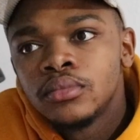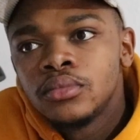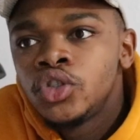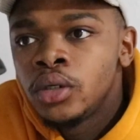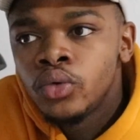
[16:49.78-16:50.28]

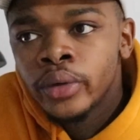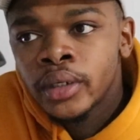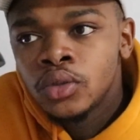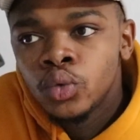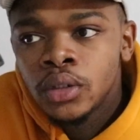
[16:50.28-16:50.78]
January
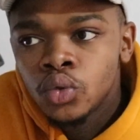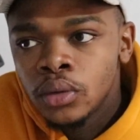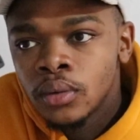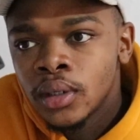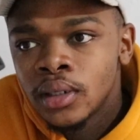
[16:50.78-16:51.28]

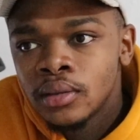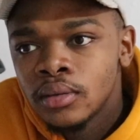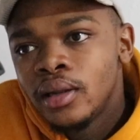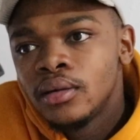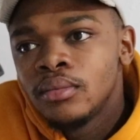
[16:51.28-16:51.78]
2021
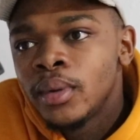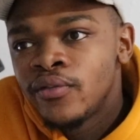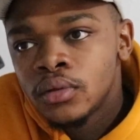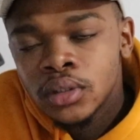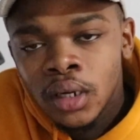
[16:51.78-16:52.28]
and my
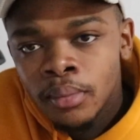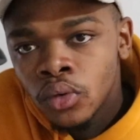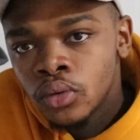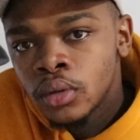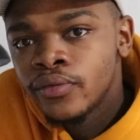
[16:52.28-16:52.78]
first
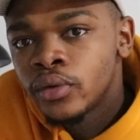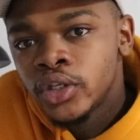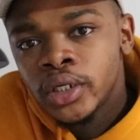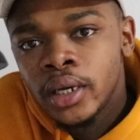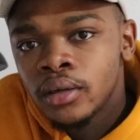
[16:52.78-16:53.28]
upload for the
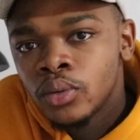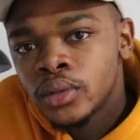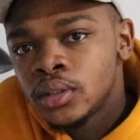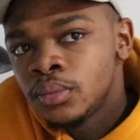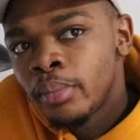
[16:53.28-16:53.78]
channel
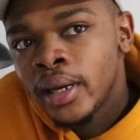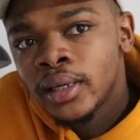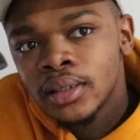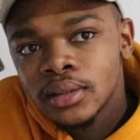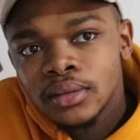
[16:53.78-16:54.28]
was back
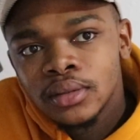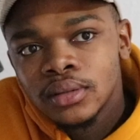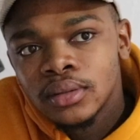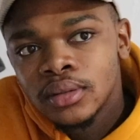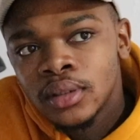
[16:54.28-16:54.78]

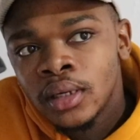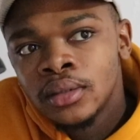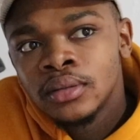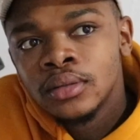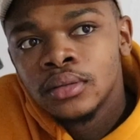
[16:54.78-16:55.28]

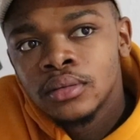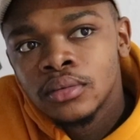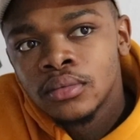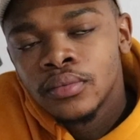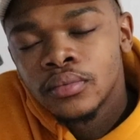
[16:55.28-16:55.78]
in
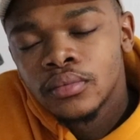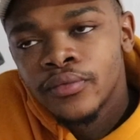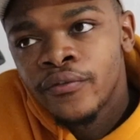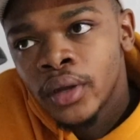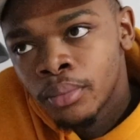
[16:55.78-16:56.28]

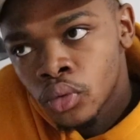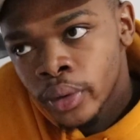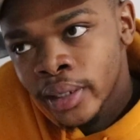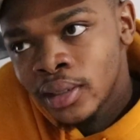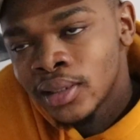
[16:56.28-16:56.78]

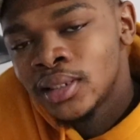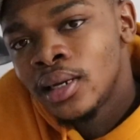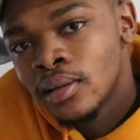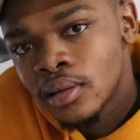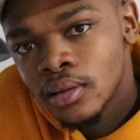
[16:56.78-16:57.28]
February the
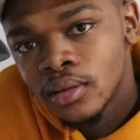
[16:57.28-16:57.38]
10th,